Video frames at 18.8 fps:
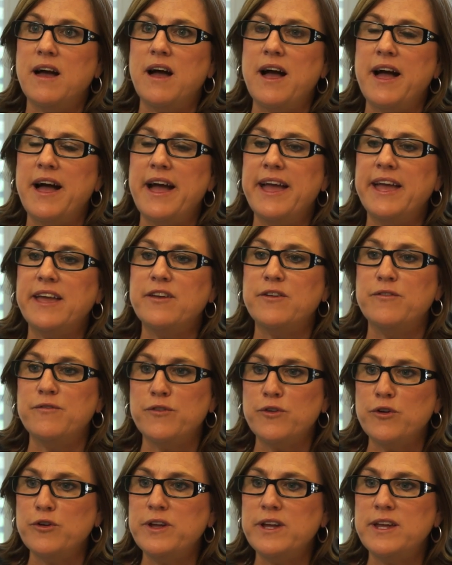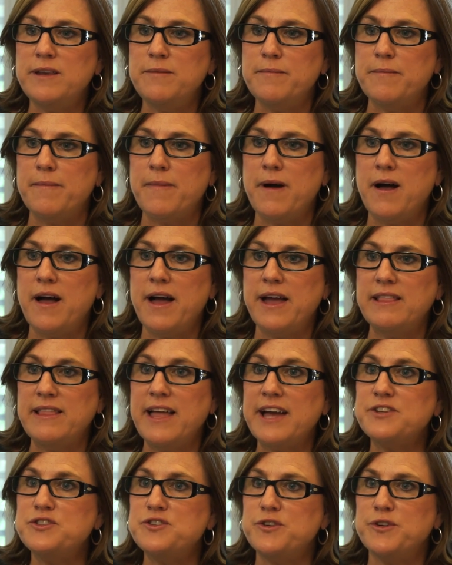I converted my
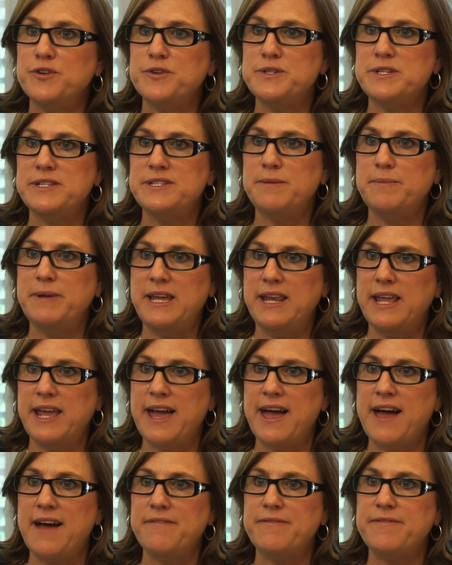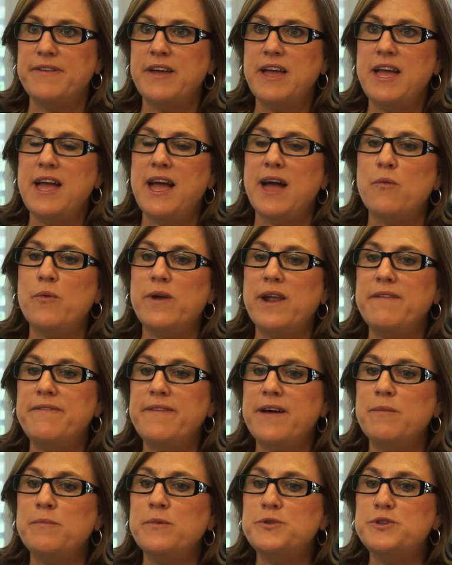lectures into PDF, and what I
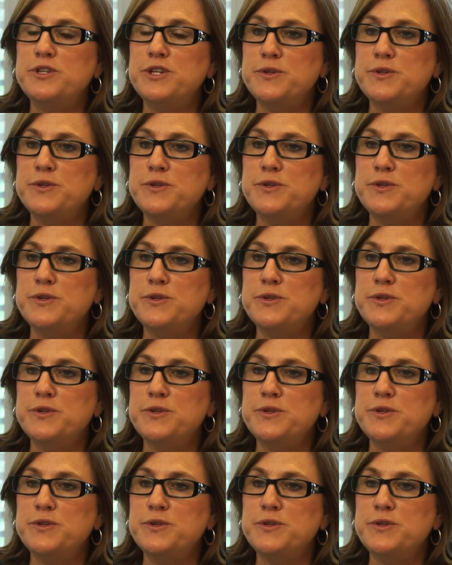found most